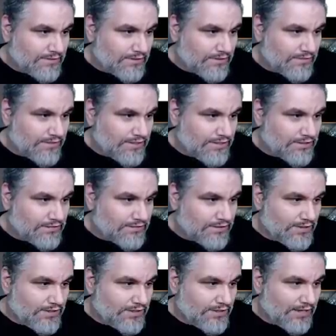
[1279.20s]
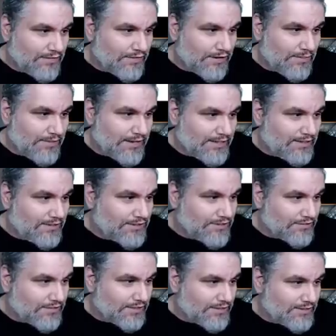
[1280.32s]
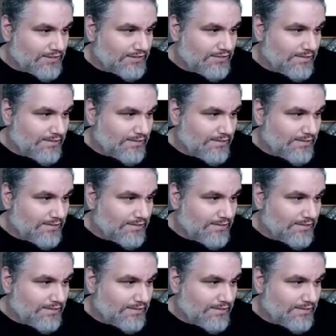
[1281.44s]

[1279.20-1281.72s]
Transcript: All of these are very good. I forgot we had Coalition Relic.